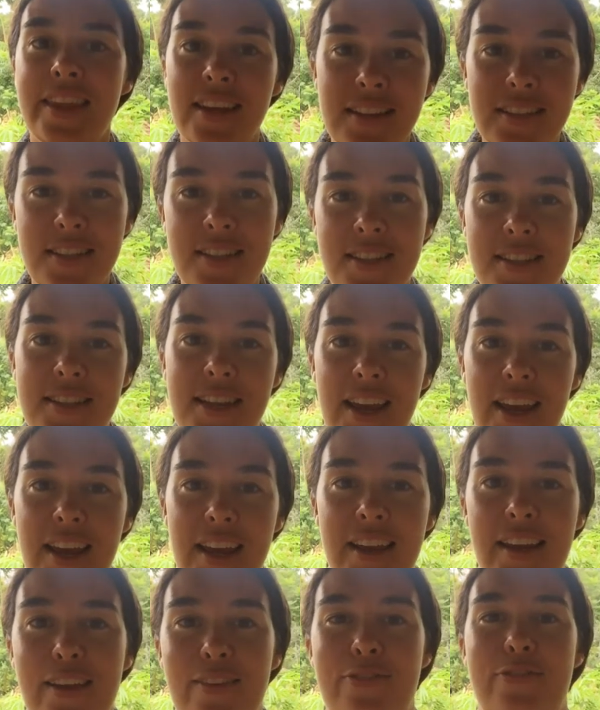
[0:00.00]
the end of the
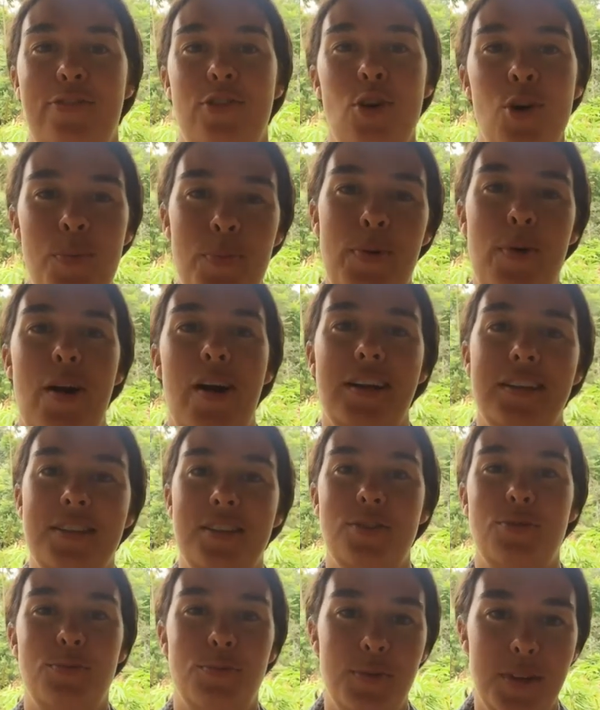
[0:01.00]
day, if your
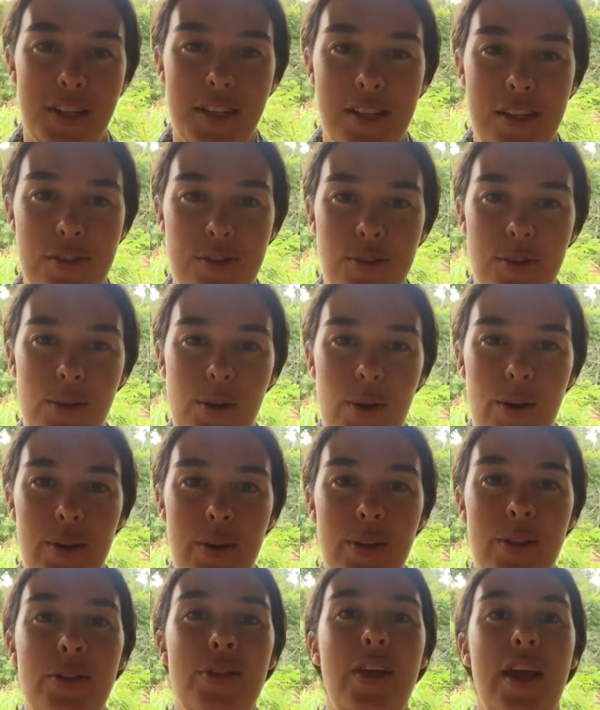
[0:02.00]
price is really too
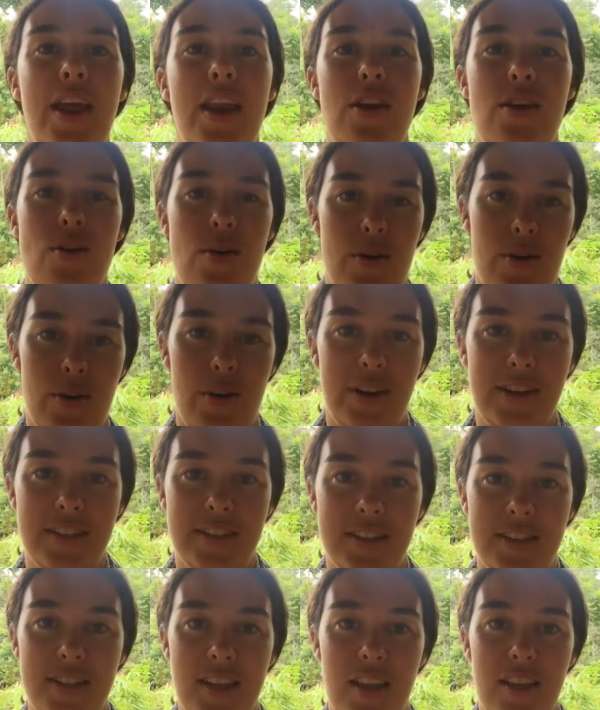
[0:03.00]
low, they're not going
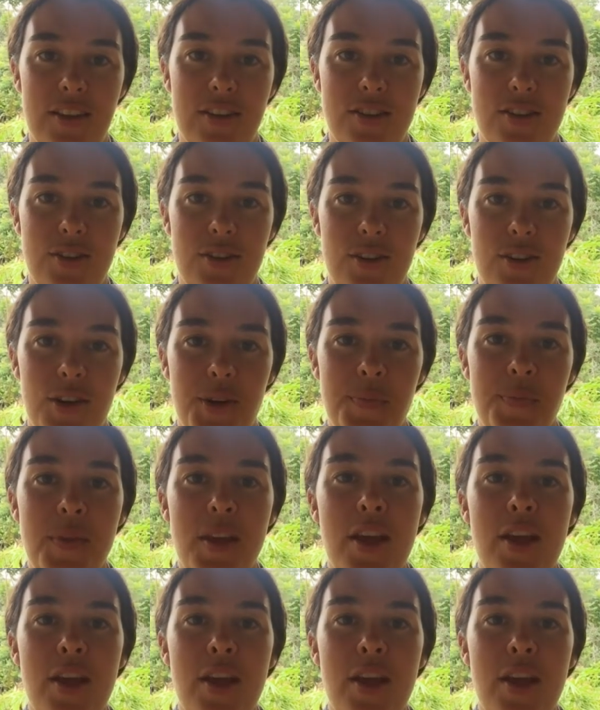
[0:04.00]
to sell it to you.